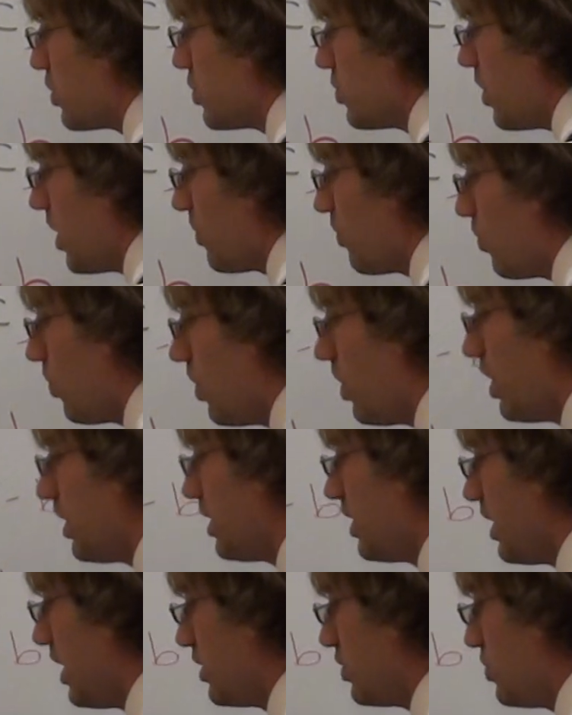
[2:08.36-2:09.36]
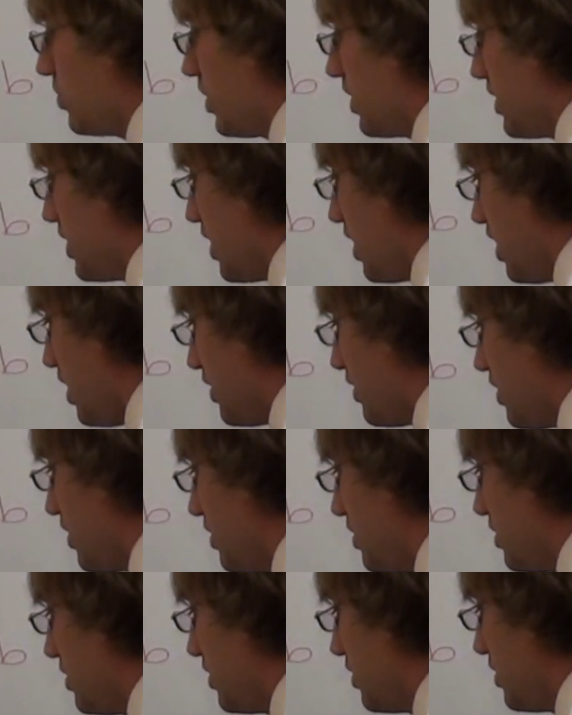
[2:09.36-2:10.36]
I do on one, I do on the
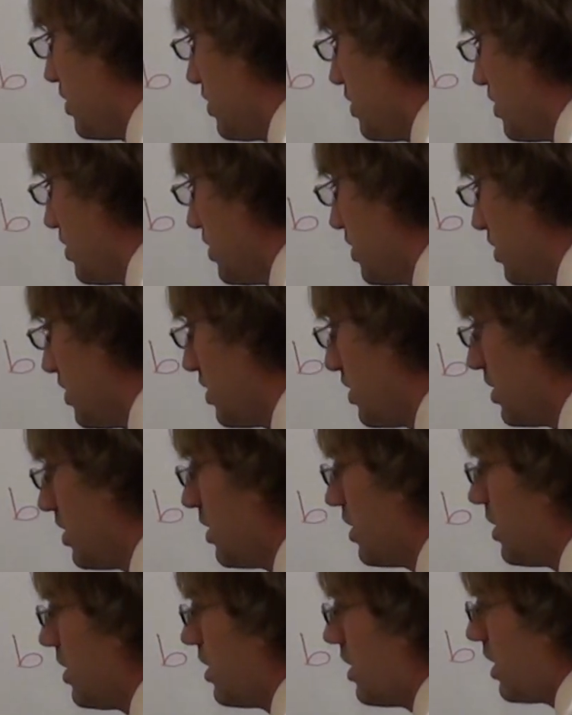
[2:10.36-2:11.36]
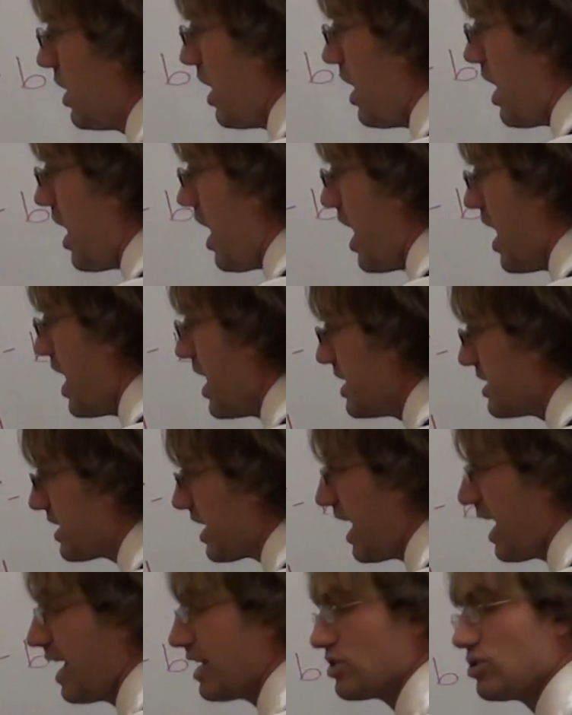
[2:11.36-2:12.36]
other. A's
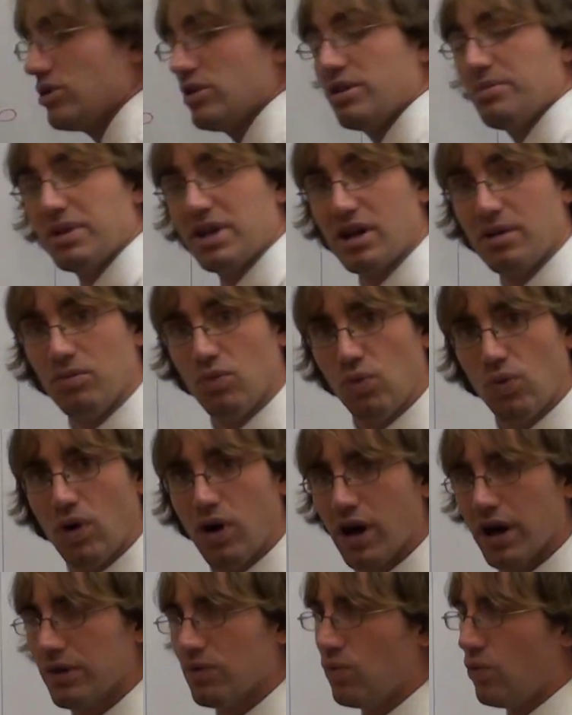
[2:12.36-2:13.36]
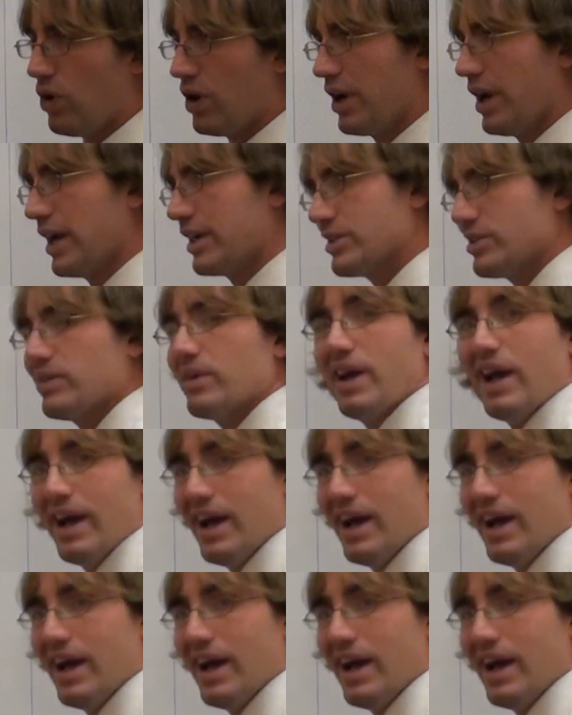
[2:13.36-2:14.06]
canceled, they become one. 1x or